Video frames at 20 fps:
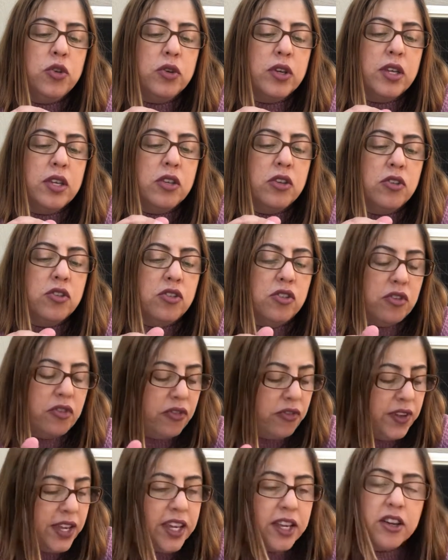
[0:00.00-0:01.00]
can use your
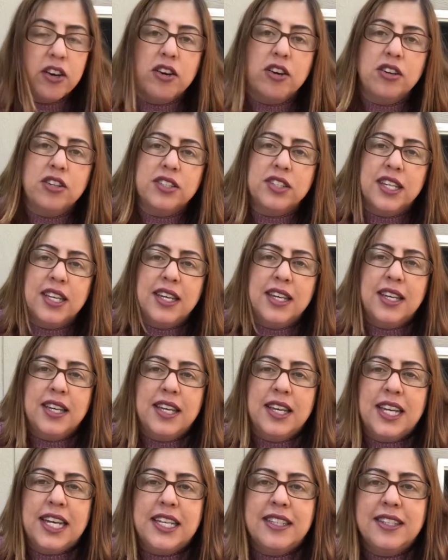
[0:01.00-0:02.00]
fingers,
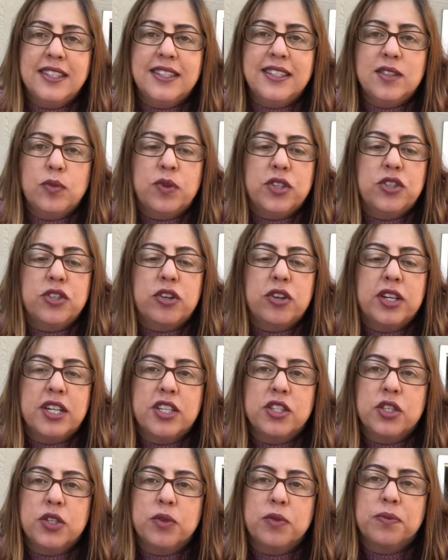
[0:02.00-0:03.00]
and this is what you're going to
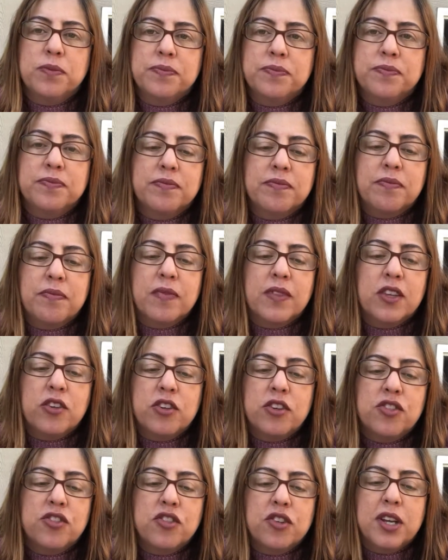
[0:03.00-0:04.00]
do. You're
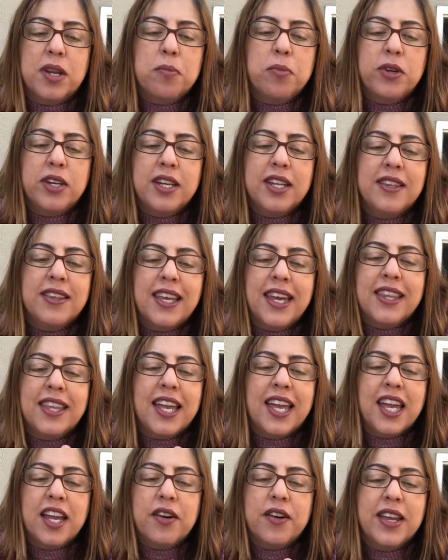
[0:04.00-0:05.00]
just going to put it in that
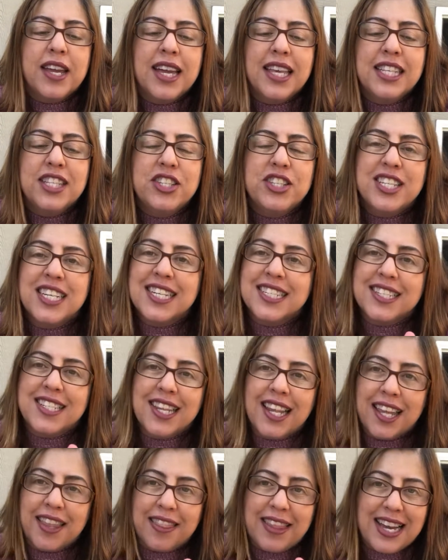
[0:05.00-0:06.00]
area just
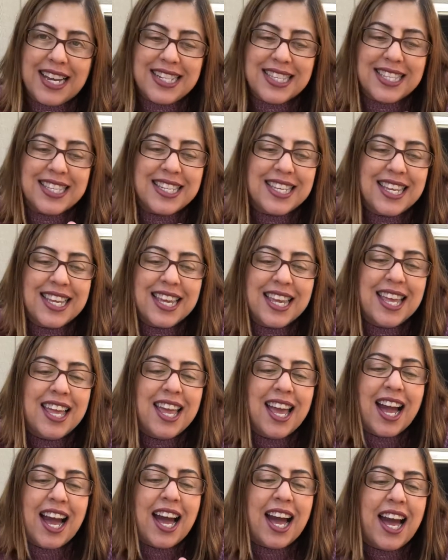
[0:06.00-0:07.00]
like that.
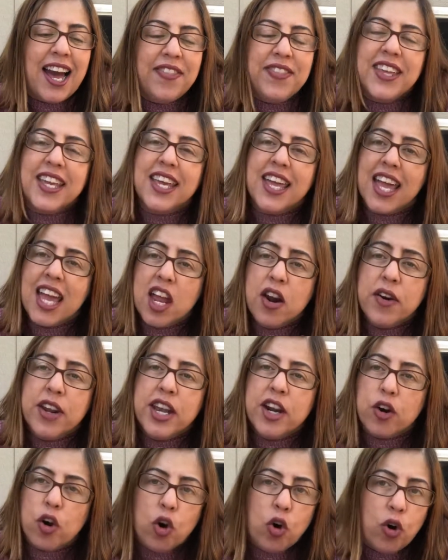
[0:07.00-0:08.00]
The
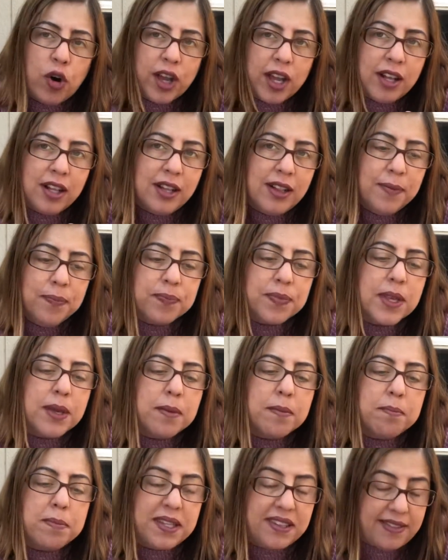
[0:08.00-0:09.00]
carrier oil,
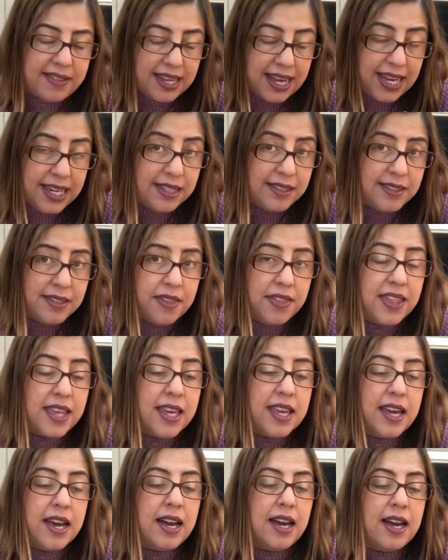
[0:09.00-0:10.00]
besides
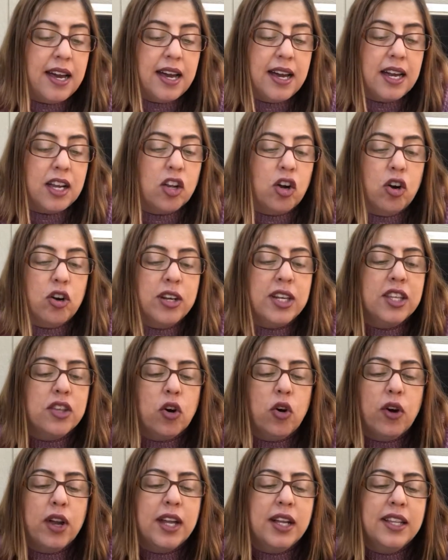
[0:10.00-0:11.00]
the coconut
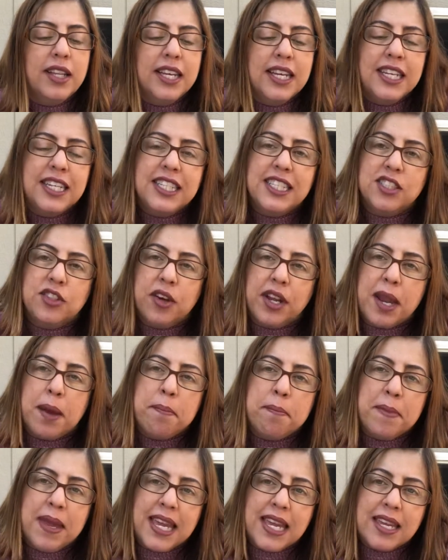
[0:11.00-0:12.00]
oil, is going to
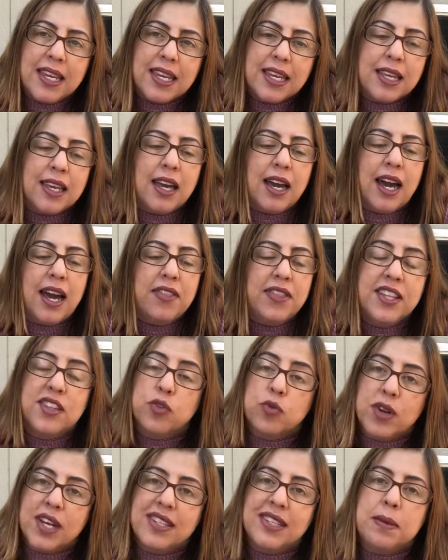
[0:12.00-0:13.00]
make this
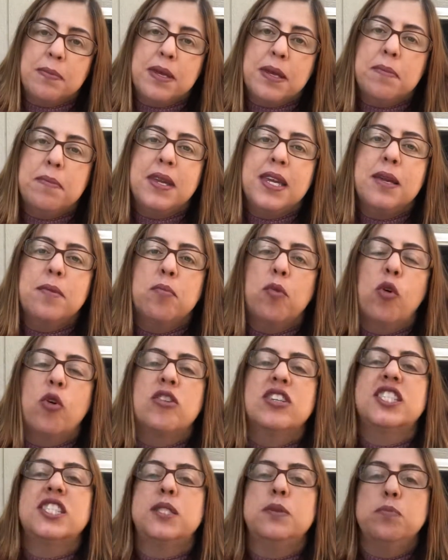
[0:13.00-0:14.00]
recipe be more
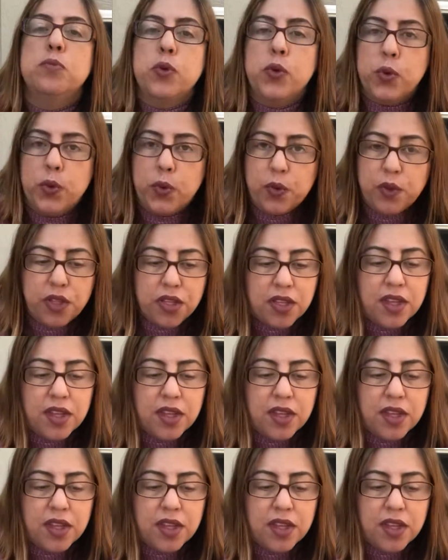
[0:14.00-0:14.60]
smoother.